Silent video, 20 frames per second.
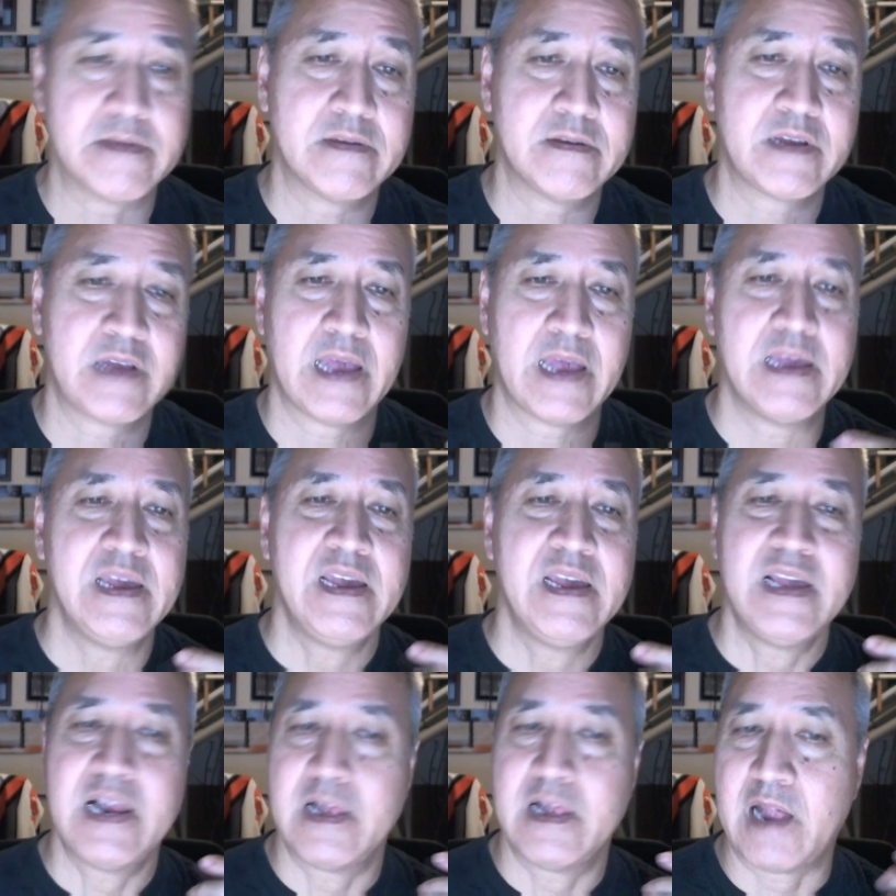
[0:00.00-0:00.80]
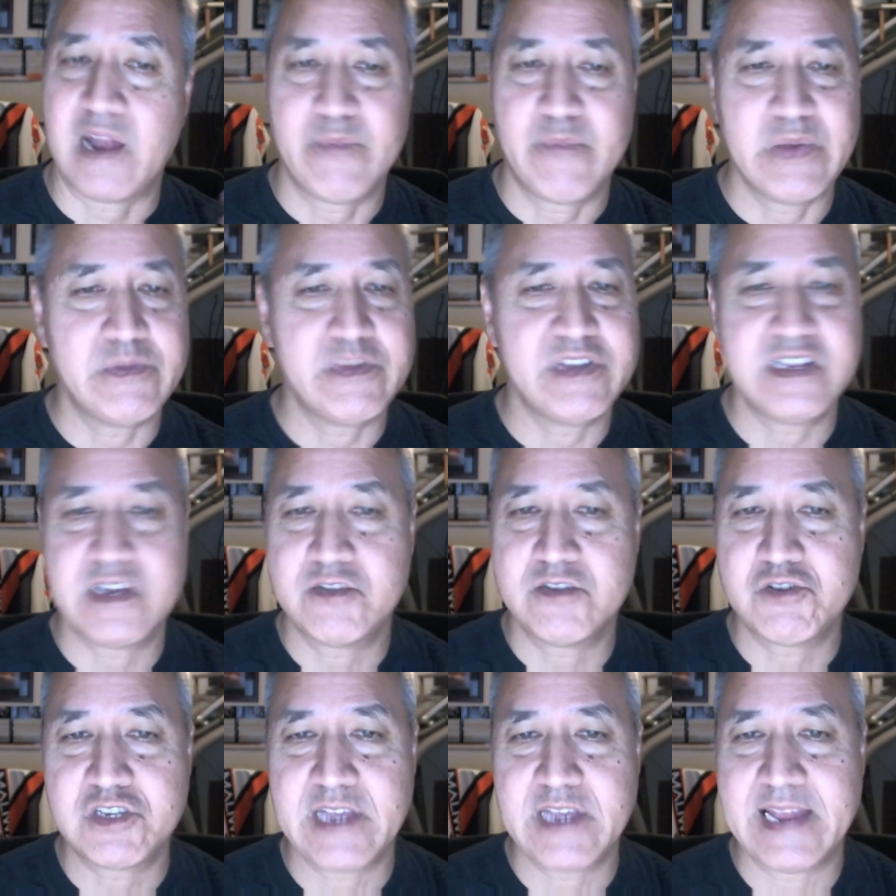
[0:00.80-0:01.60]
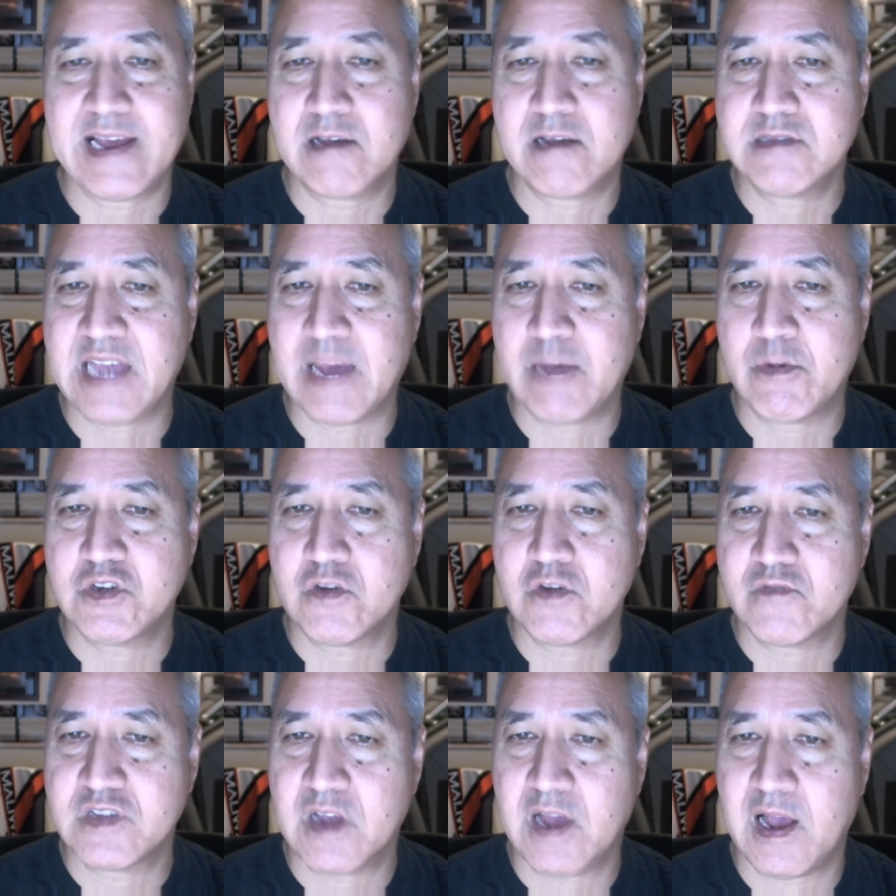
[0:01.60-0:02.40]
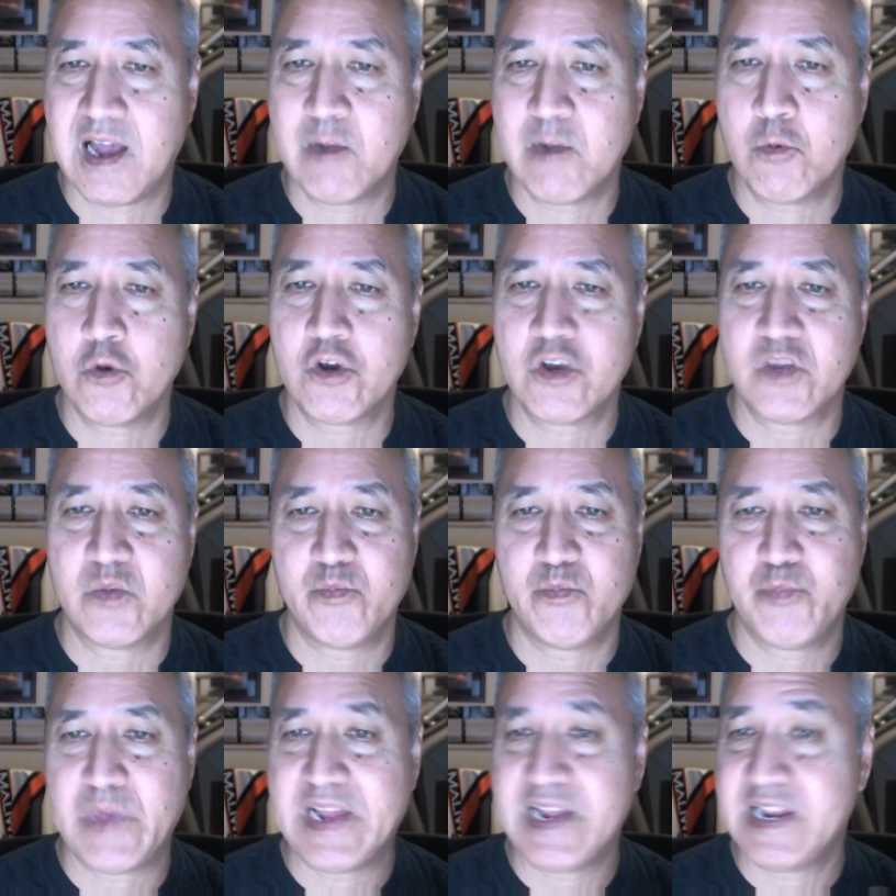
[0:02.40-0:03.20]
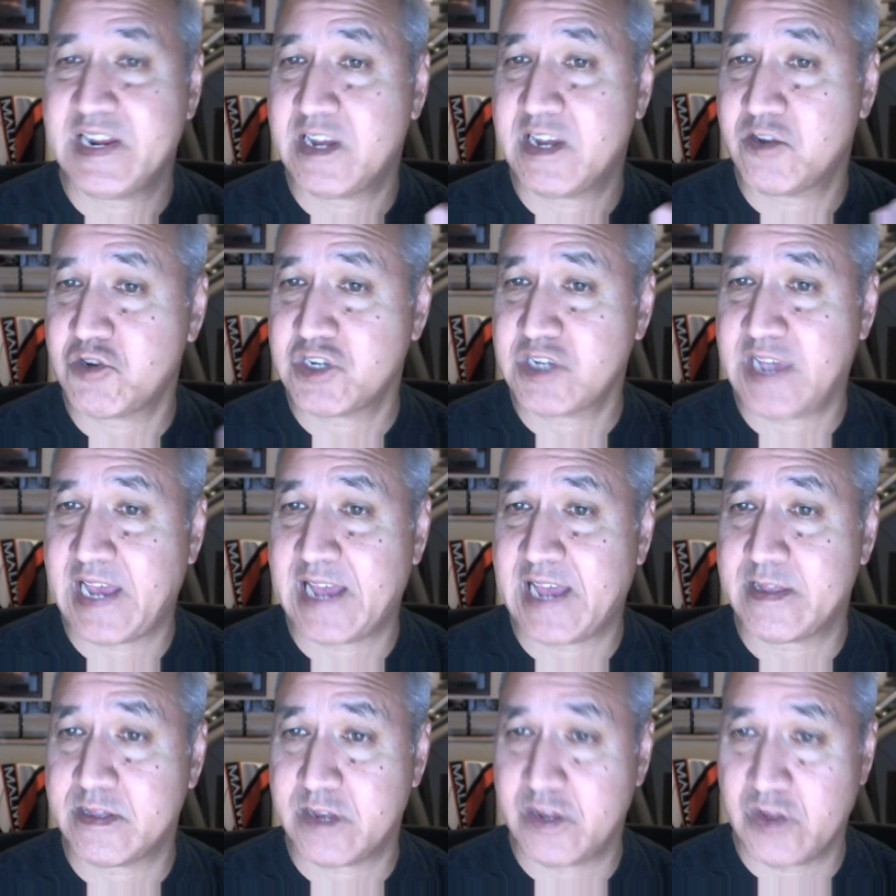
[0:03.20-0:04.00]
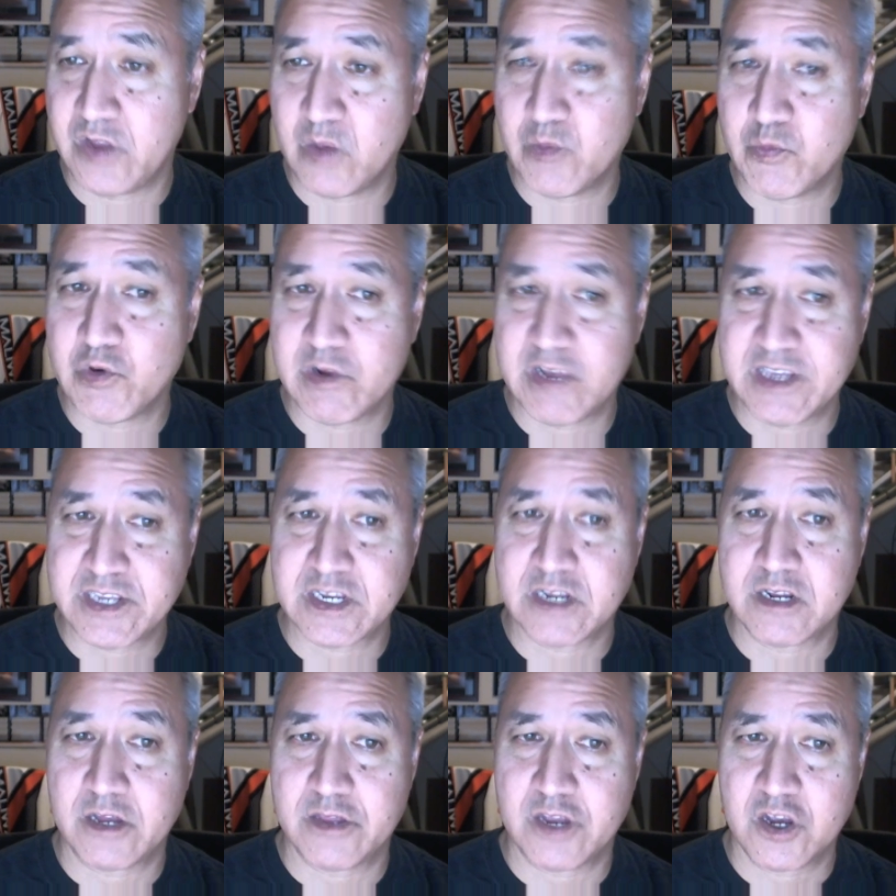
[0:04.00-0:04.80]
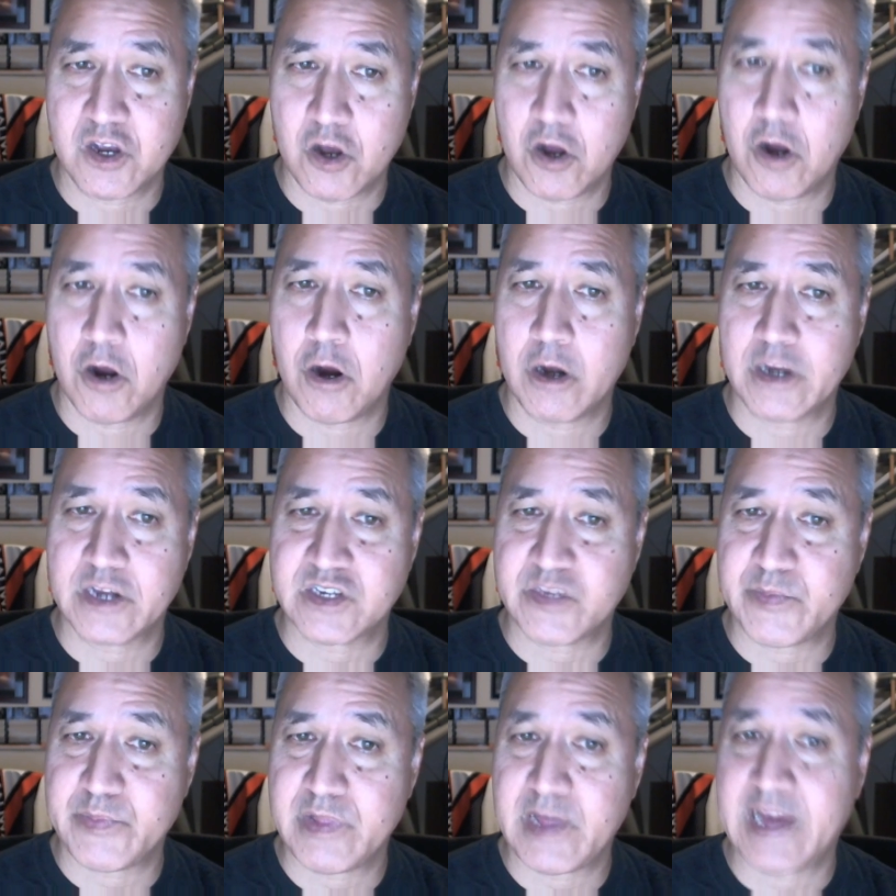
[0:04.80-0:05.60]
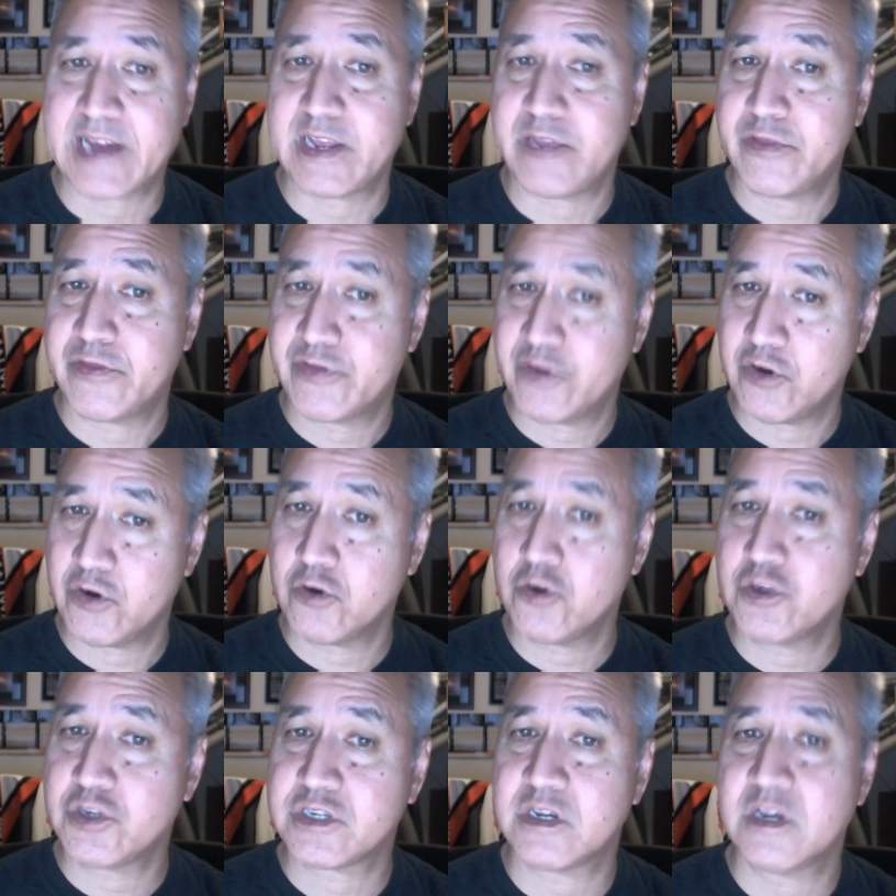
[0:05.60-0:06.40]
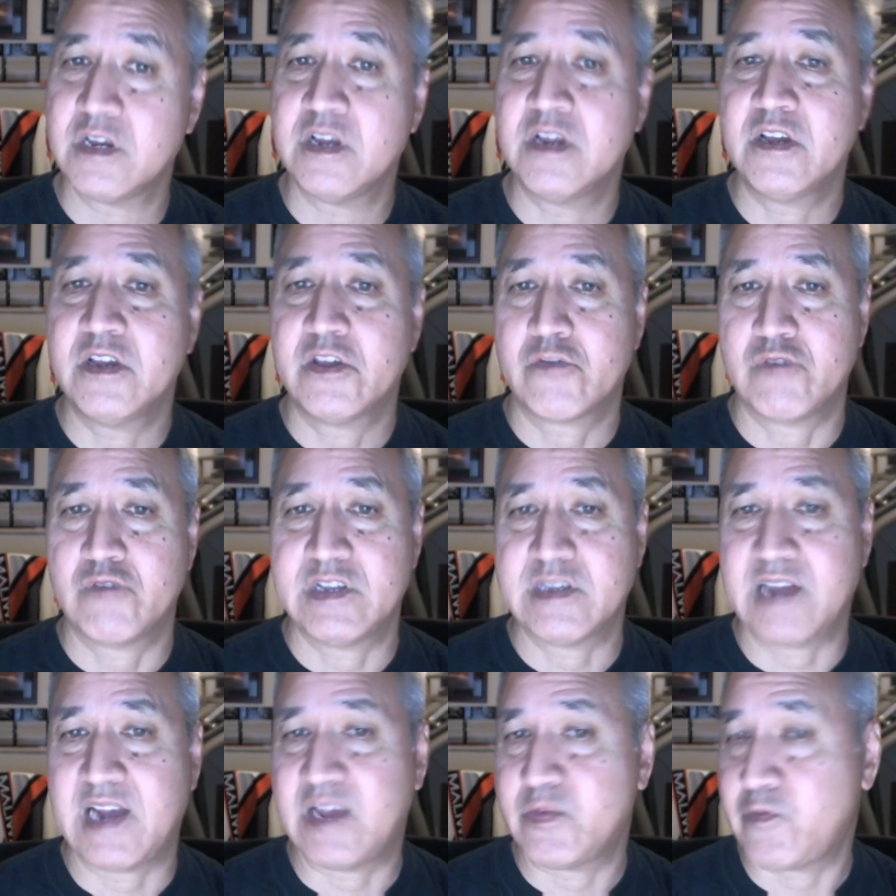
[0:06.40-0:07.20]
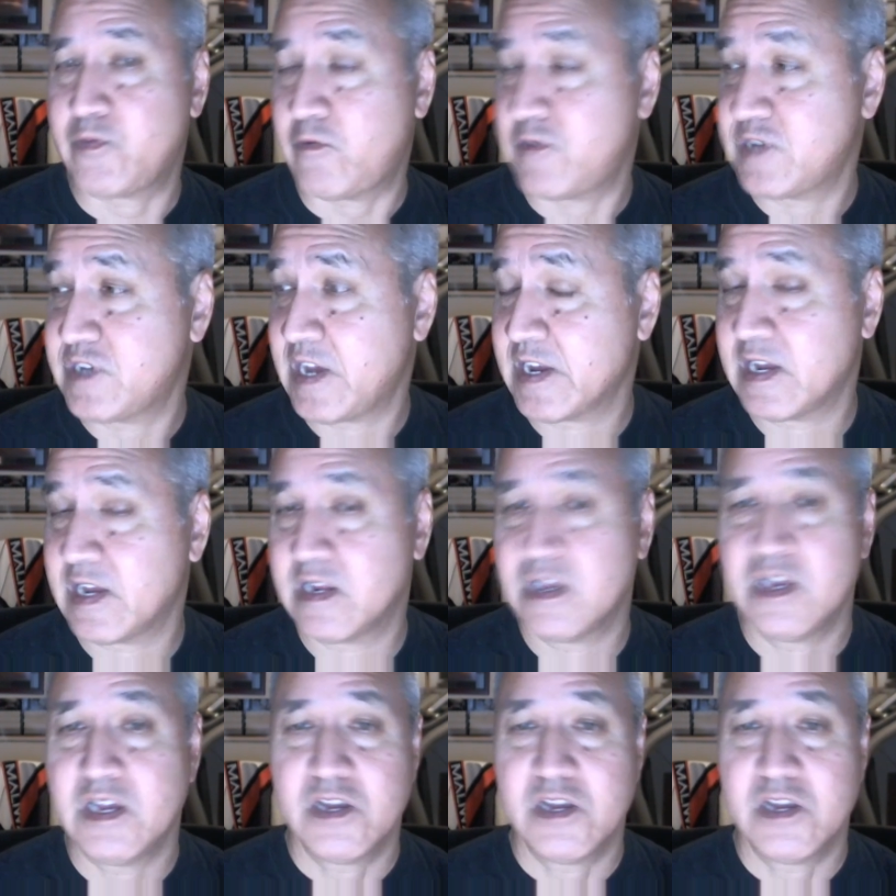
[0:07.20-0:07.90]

Okay, a lot of people didn't understand how damage over time worked. They didn't understand that the number listed on the card is applied in thirds, 3 times per second.